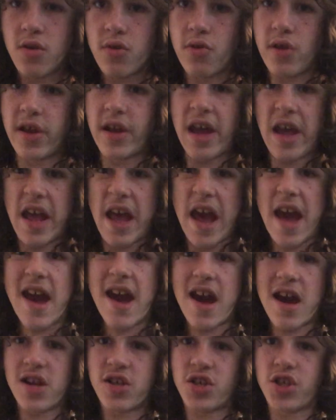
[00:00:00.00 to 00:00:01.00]
like a
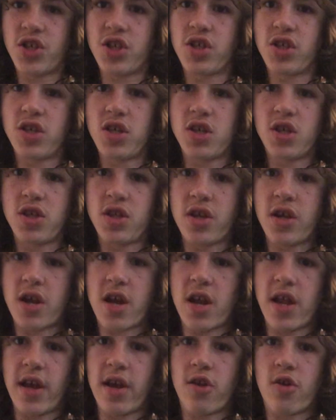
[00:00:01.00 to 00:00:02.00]
gash, that
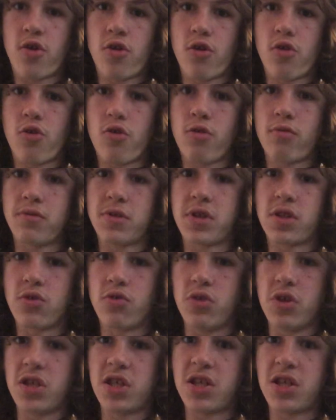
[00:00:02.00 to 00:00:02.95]
kind of like curves through his